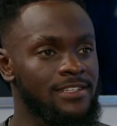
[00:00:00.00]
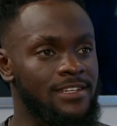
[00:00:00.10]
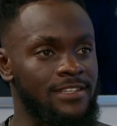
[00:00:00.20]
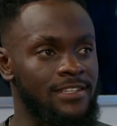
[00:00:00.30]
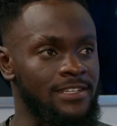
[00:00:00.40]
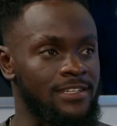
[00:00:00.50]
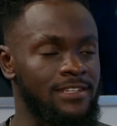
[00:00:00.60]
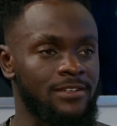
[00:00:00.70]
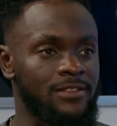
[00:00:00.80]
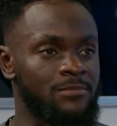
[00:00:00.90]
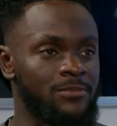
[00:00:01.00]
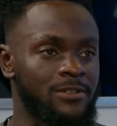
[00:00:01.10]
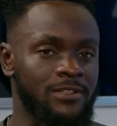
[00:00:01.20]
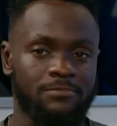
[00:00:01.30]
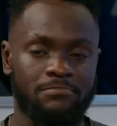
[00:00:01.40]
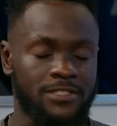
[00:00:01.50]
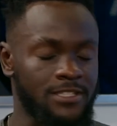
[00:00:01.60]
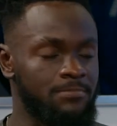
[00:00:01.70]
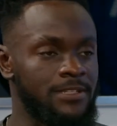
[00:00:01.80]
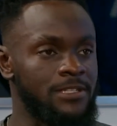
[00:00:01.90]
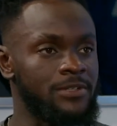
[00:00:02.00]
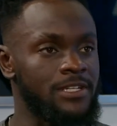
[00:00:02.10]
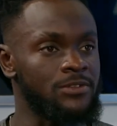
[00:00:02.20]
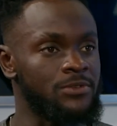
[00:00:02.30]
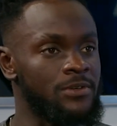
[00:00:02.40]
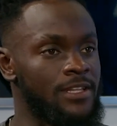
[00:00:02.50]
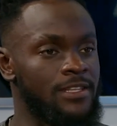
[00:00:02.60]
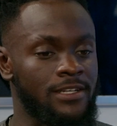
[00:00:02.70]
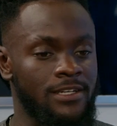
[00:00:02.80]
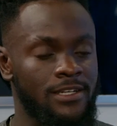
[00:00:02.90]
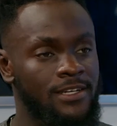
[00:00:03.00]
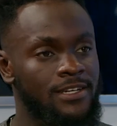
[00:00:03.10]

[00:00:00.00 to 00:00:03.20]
I think the more discipline we can do, I think